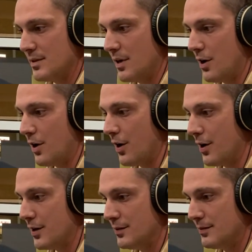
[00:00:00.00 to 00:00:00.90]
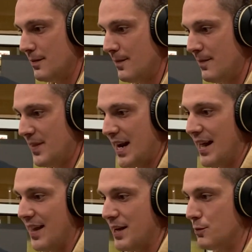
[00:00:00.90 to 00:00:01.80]
I
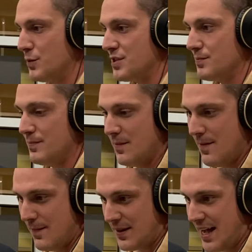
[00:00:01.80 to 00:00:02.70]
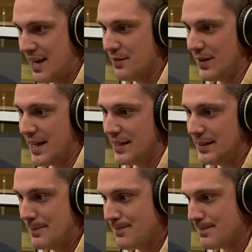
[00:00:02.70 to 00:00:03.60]
like was kind of like
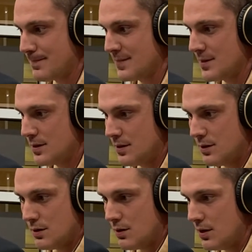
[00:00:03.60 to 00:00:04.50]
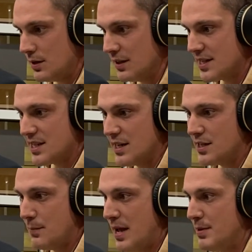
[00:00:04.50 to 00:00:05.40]
listening
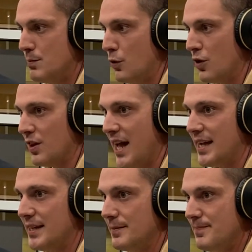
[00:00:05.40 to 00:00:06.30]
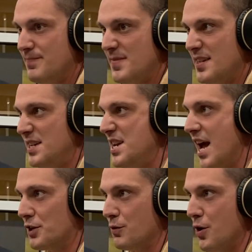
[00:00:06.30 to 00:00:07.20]
to maybe more like
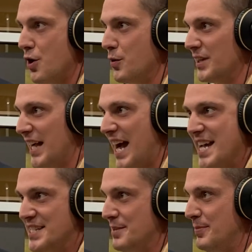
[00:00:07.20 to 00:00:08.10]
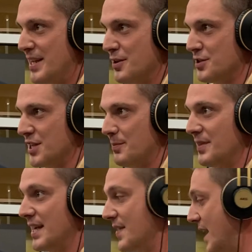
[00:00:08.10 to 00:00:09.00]
Necro and like ICP or
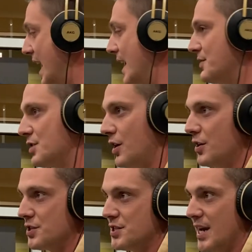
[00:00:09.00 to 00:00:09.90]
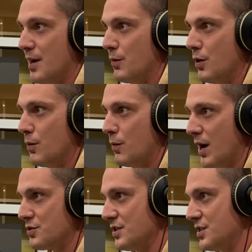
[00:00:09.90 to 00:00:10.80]
something, and then I have songs that I wrote when
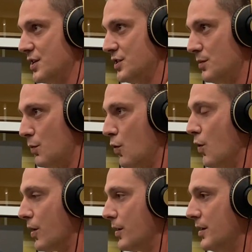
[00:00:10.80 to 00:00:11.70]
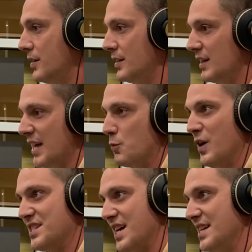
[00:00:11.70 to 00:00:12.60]
I was listening to more like
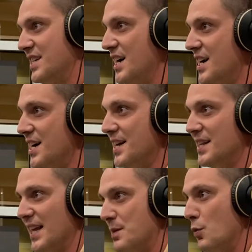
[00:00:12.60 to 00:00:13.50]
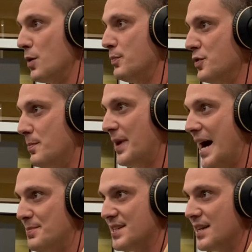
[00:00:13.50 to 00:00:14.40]
West Side Gun and like more boom
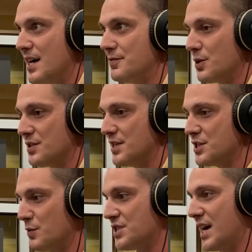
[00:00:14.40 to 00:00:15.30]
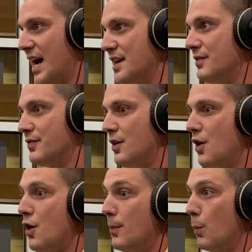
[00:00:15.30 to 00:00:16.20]
bap stuff. So this one's kind of
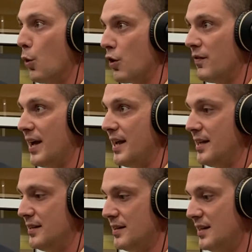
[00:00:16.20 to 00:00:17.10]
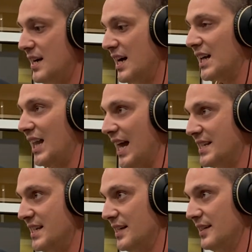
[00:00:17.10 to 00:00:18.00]
more of a
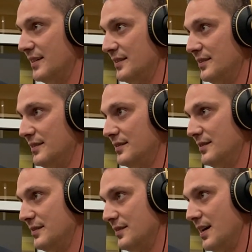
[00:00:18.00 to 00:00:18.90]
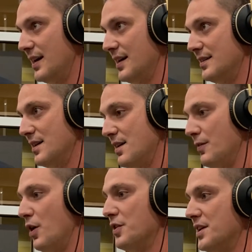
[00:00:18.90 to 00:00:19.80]
eclectic
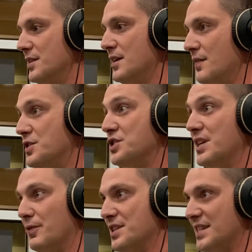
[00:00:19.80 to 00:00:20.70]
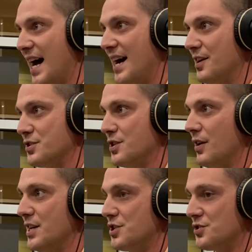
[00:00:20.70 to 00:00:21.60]
of just different styles. You know,
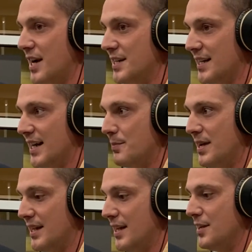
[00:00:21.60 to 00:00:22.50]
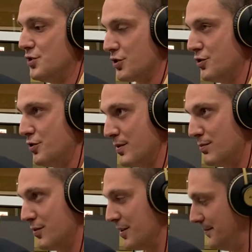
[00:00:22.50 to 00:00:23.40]
I just tried to kind of make a charcuterie
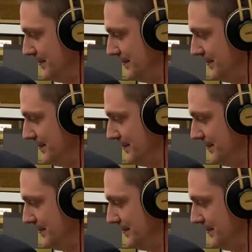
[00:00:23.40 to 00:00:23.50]
board.